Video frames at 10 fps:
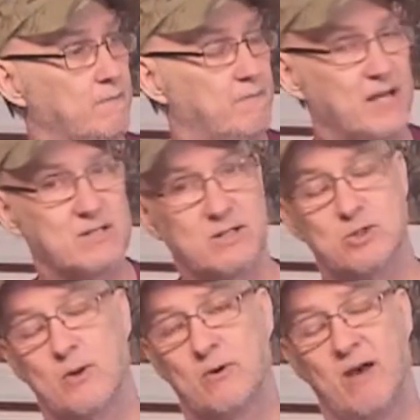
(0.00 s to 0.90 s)
basically,
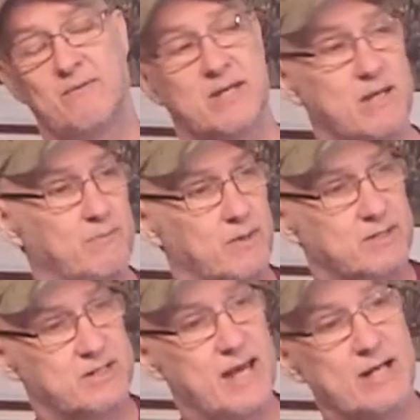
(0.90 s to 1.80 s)
so I don't have to keep
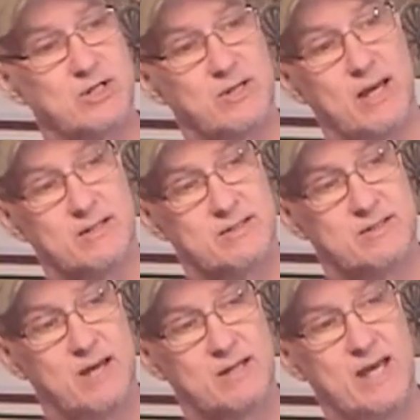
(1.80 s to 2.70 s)
detaching that and
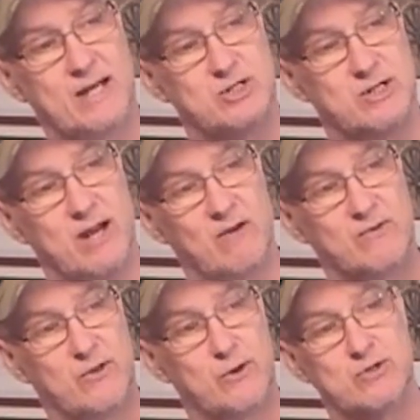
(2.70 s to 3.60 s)
attaching it
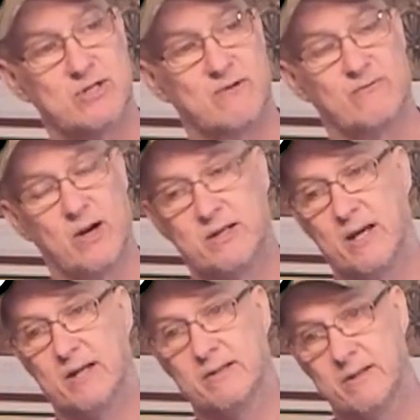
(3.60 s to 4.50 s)
every Thursday and Friday
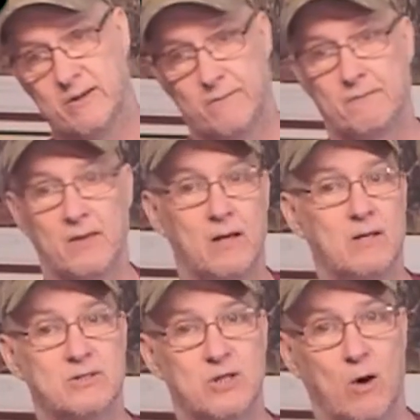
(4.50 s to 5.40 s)
night, you know.
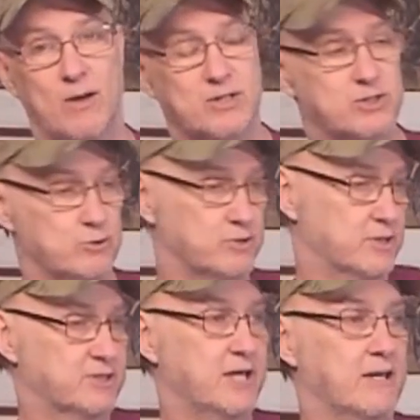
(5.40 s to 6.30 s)
So I just used the
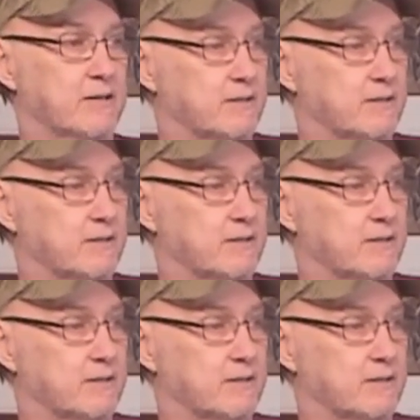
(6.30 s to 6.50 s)
second